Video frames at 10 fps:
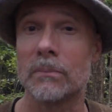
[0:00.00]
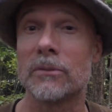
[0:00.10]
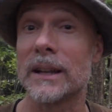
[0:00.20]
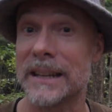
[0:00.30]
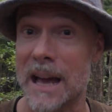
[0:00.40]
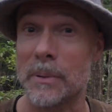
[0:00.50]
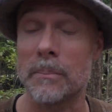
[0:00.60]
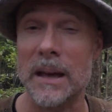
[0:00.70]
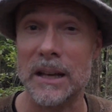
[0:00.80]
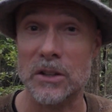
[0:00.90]
Flint
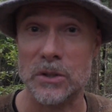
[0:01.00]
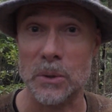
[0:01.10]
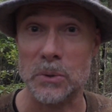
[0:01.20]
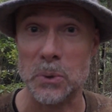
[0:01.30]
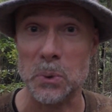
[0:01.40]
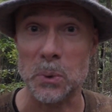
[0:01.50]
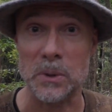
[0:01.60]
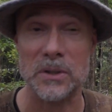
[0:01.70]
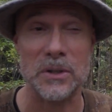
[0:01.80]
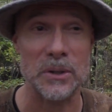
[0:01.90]
knapping, making stone
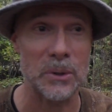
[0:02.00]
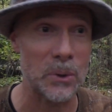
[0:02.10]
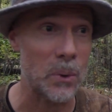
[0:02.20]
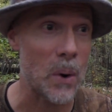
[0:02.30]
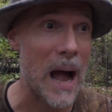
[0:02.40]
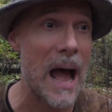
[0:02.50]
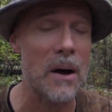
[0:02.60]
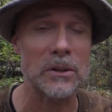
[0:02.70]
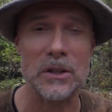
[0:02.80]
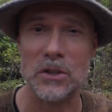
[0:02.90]
tools, to
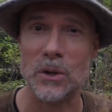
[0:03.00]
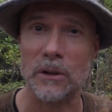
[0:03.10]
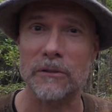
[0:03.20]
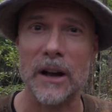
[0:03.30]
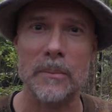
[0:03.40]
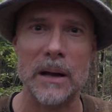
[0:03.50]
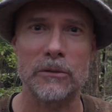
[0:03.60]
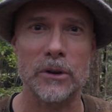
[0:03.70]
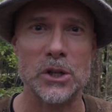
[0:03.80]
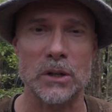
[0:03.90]
how to start a fire by
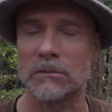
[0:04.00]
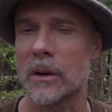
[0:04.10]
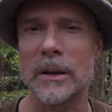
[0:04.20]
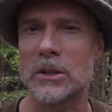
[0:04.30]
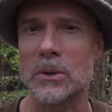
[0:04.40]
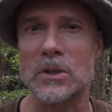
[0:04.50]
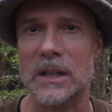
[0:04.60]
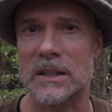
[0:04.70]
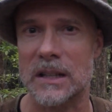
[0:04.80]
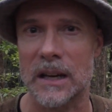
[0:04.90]
friction, rubbing two
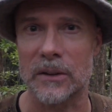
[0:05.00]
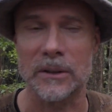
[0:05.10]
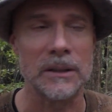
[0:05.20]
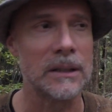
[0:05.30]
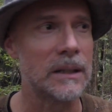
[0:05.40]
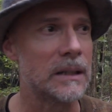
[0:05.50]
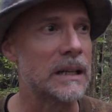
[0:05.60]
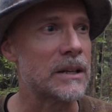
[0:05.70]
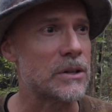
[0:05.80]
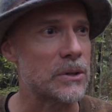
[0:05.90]
sticks together,
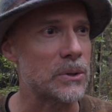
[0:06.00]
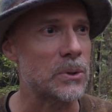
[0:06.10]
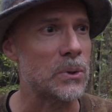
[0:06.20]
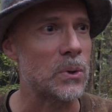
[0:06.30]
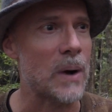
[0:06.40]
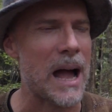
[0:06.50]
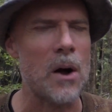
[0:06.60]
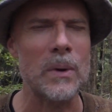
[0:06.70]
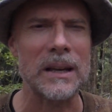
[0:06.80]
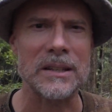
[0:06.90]
to
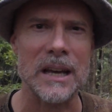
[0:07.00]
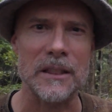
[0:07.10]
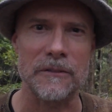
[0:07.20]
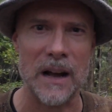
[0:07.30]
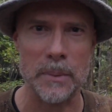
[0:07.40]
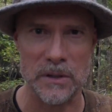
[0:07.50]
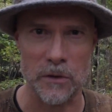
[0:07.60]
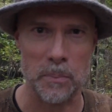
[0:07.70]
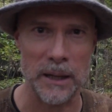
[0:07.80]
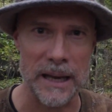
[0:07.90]
how we can take the fibers of
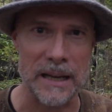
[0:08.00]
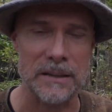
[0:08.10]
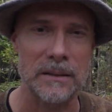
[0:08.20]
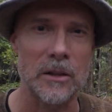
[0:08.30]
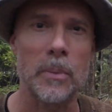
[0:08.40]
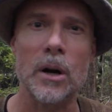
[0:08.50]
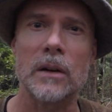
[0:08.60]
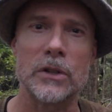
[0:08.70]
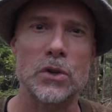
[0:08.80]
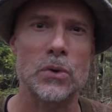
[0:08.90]
a plant, the
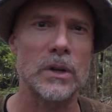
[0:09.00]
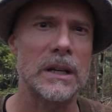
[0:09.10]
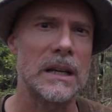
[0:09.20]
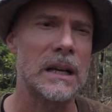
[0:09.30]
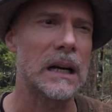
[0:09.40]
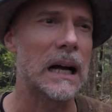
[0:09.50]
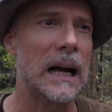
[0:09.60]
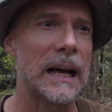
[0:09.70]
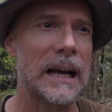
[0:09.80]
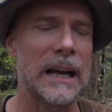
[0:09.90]
bark of a tree,
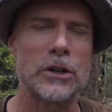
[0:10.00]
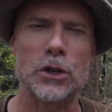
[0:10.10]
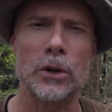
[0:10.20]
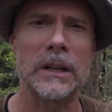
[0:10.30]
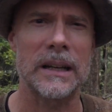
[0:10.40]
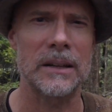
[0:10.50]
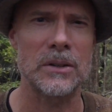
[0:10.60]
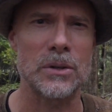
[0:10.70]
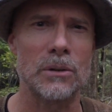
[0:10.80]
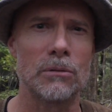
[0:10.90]
and turn it
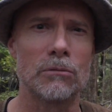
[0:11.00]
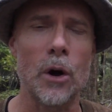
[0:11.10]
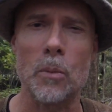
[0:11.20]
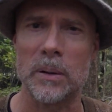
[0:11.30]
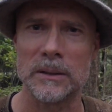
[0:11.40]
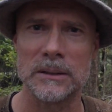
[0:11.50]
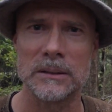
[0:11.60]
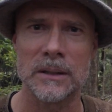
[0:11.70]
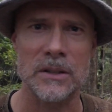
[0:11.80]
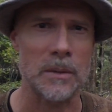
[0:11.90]
into rope,
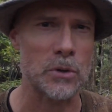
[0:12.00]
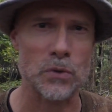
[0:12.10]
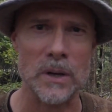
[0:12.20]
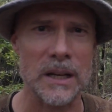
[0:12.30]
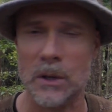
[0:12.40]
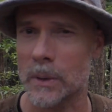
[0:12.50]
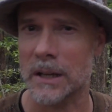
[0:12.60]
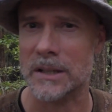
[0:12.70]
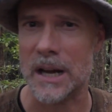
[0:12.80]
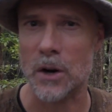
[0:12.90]
some string that we
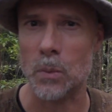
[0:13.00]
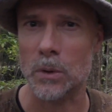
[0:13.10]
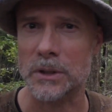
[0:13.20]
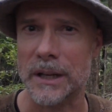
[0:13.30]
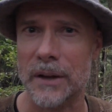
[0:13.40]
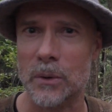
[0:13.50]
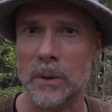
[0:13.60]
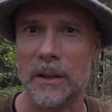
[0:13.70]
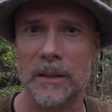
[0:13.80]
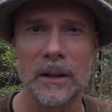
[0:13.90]
can tie our world together
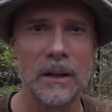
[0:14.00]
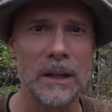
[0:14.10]
with.